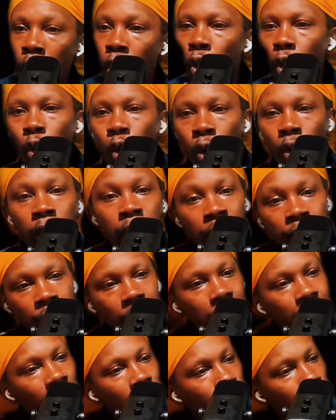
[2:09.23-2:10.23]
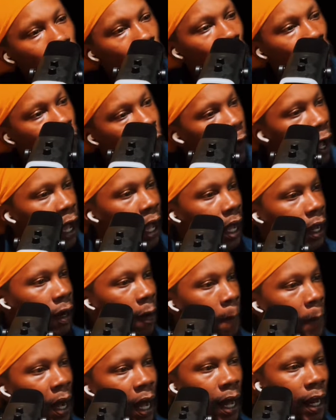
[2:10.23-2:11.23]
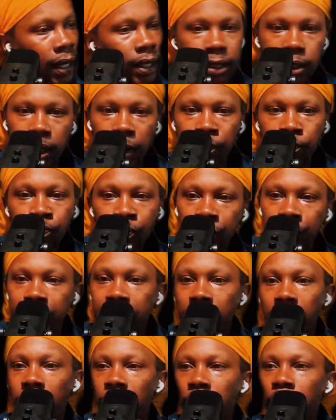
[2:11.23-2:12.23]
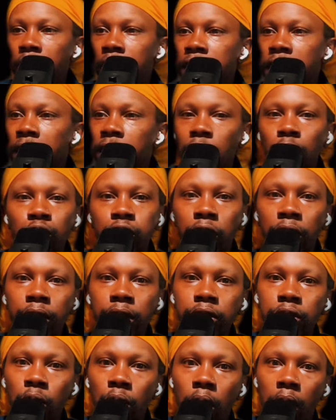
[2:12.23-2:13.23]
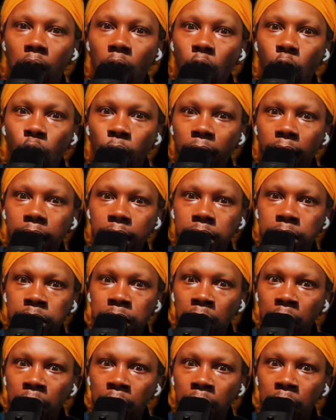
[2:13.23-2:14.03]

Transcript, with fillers: or they never gonna find the bodies, and they're it's just gonna turn into a cold case.